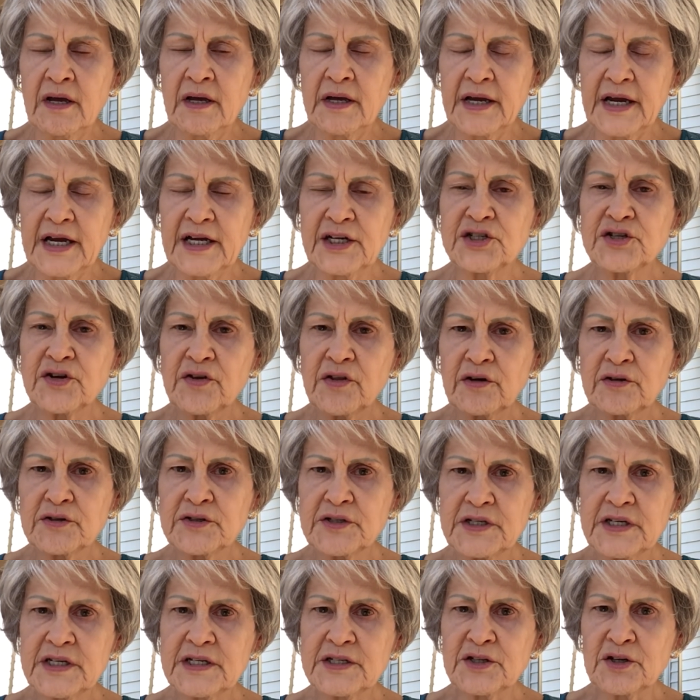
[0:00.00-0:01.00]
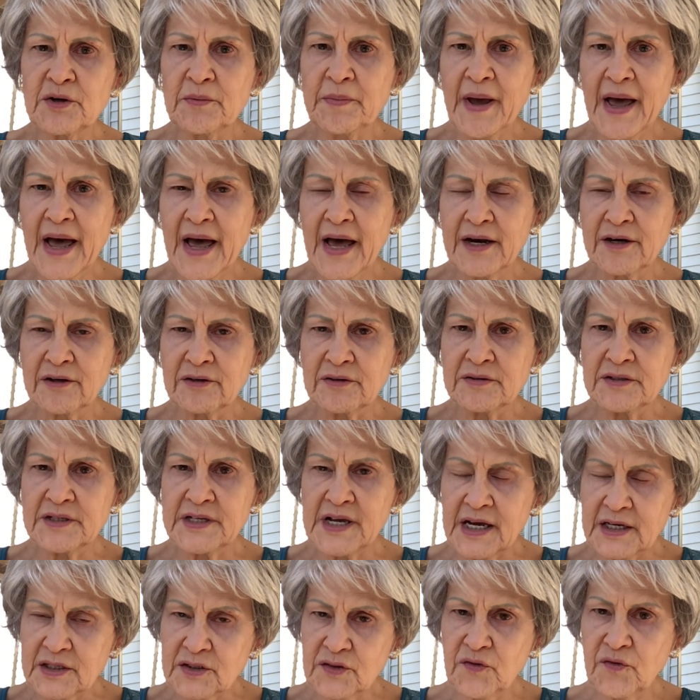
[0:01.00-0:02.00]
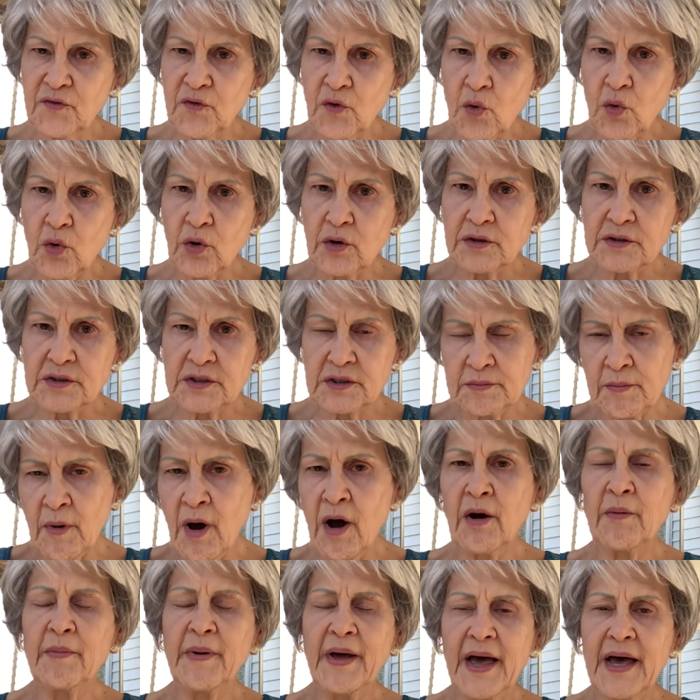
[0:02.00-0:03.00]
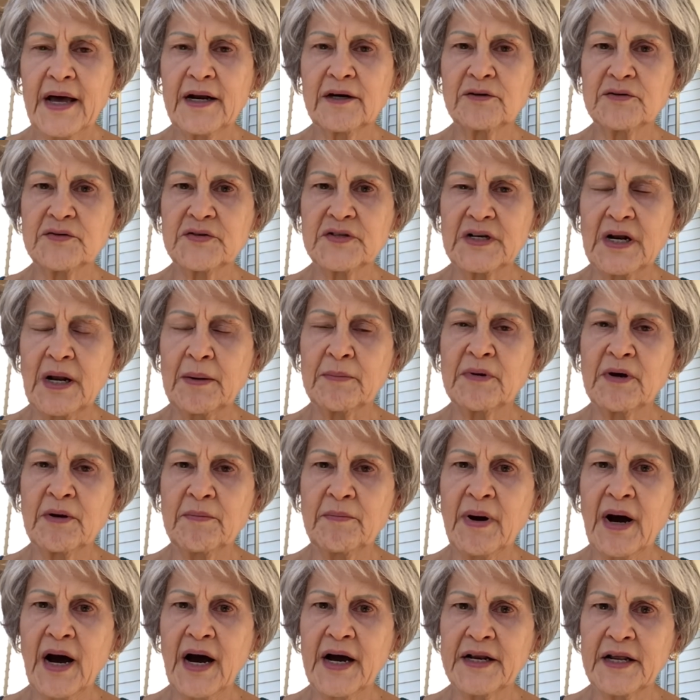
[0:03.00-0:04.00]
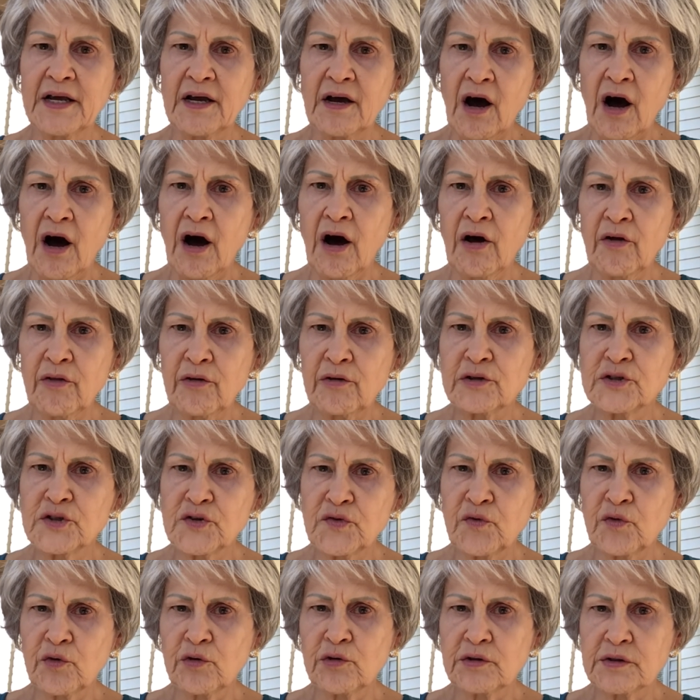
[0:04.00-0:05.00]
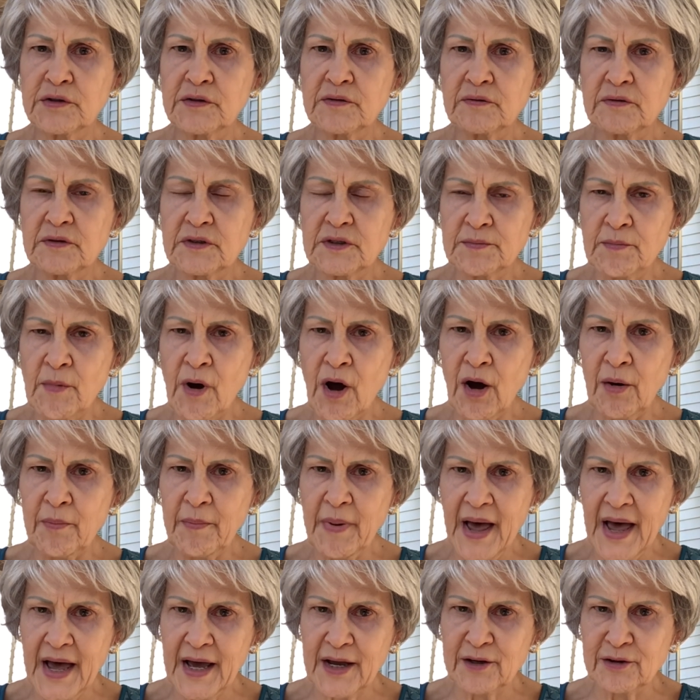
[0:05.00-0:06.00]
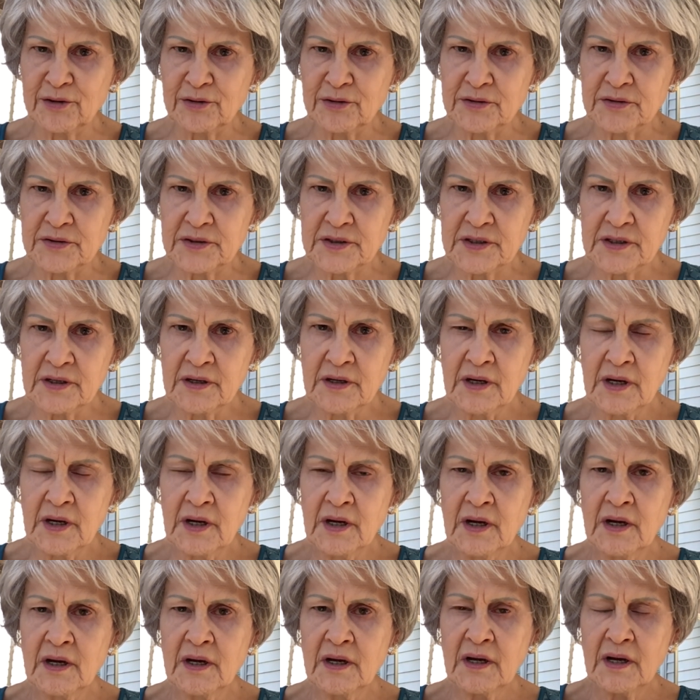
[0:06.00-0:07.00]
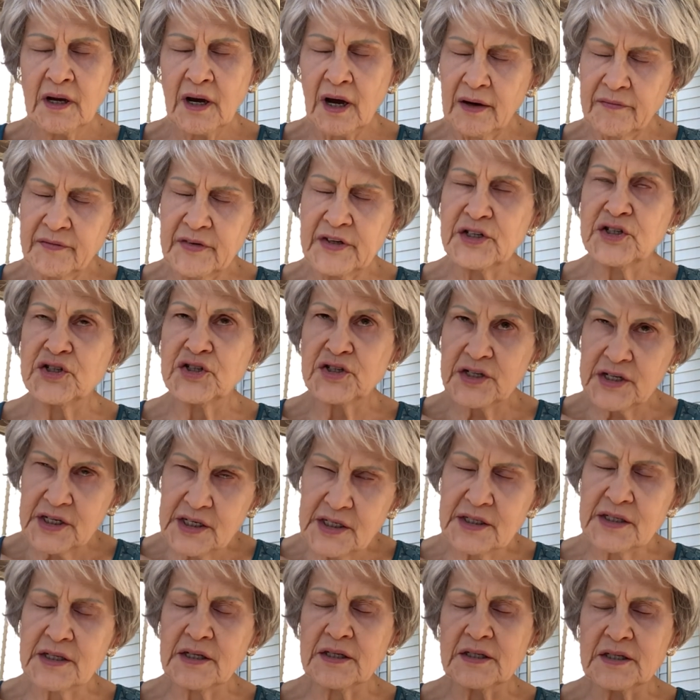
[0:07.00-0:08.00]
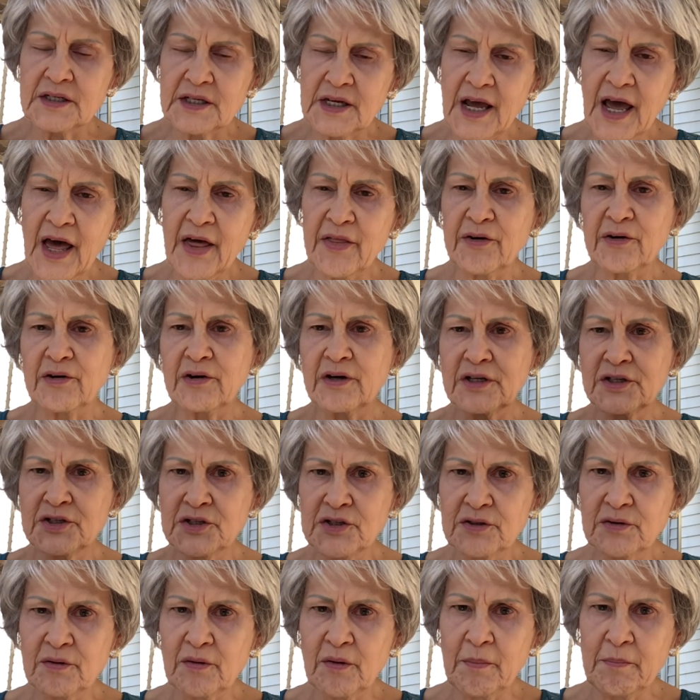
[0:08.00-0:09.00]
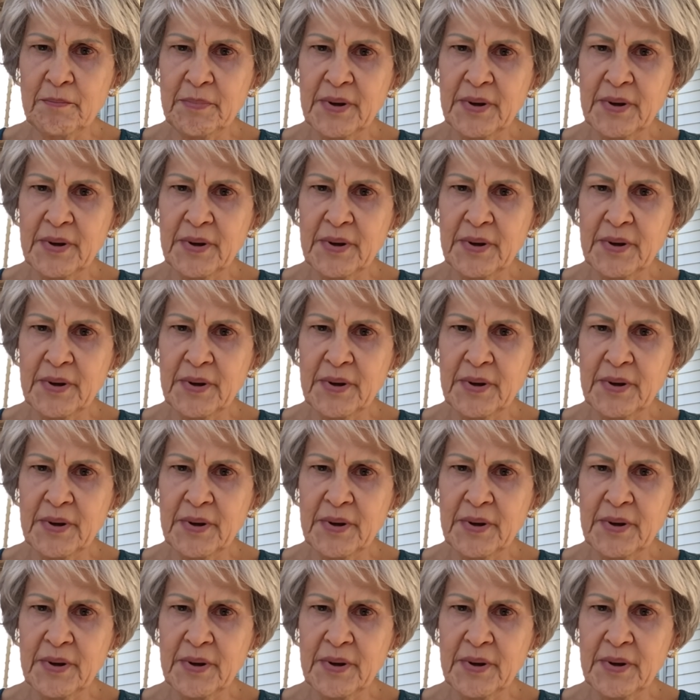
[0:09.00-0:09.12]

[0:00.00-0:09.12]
Each of those seasonal patterns has 4 small patterns, and I'm combining all those 4 small patterns of each season together into